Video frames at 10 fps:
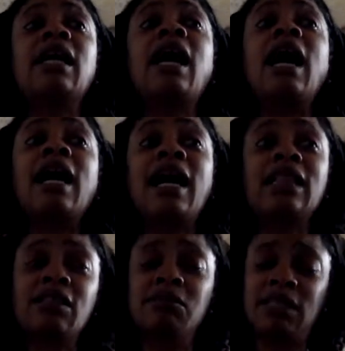I
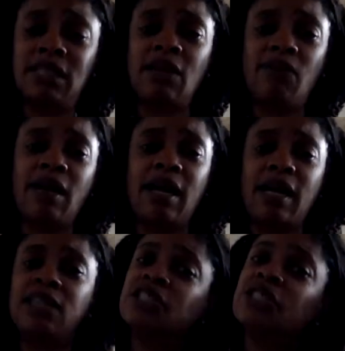got them the same way I
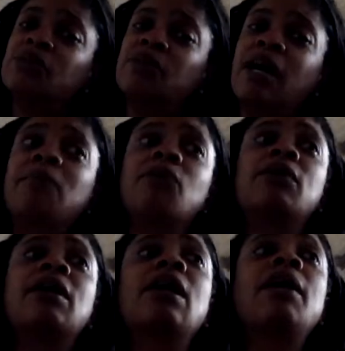got you. I'm
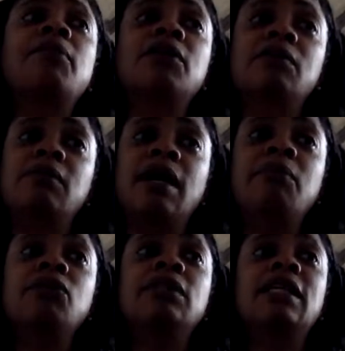going to help them. I'm
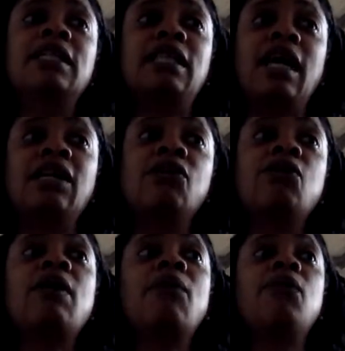going to get there. I
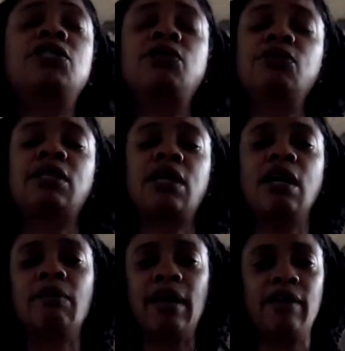know I want you to
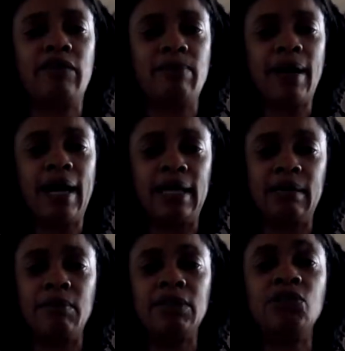help
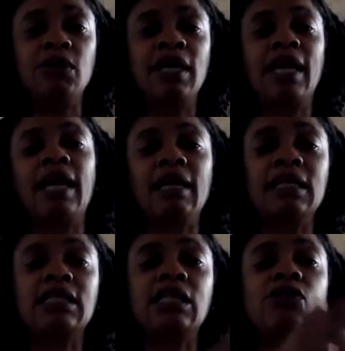everybody, but you can't
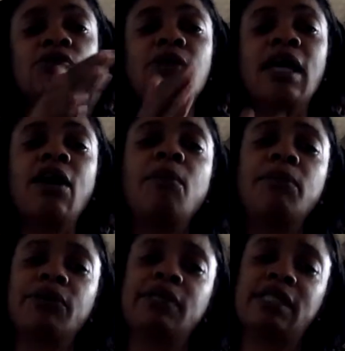until you help
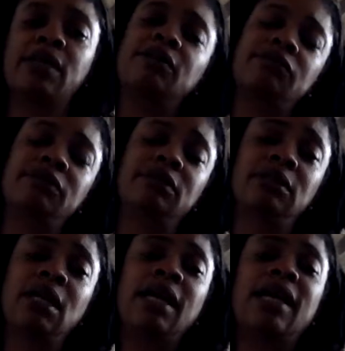yourself.
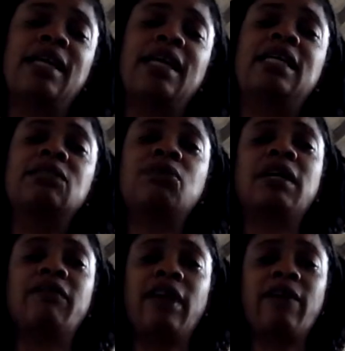And that is what
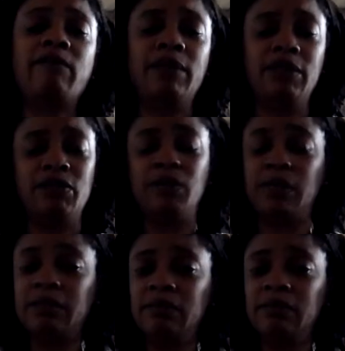I have been doing.